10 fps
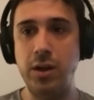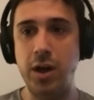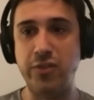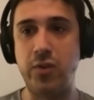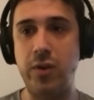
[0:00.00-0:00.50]

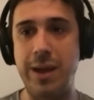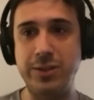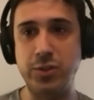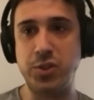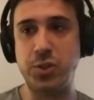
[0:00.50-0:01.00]
of grabbing
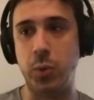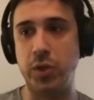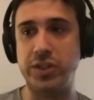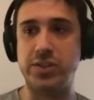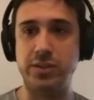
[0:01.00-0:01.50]
the
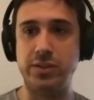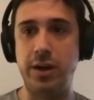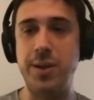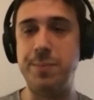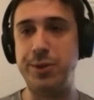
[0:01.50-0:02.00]
source
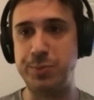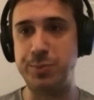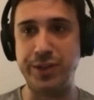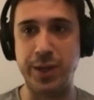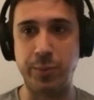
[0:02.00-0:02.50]
on the peer-to-peer
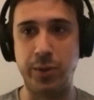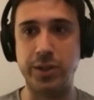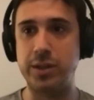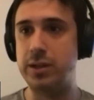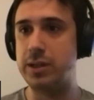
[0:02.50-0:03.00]
network,
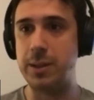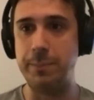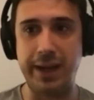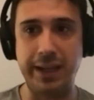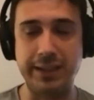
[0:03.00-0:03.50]

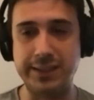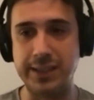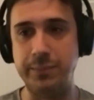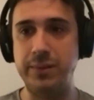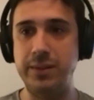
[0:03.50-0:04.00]
compiling
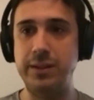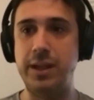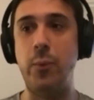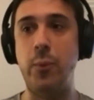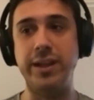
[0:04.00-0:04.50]
them,
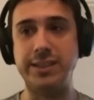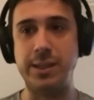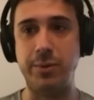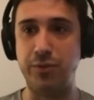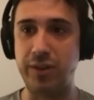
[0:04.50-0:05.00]
and running them
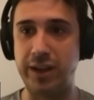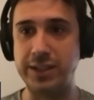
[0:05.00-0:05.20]
on the fly.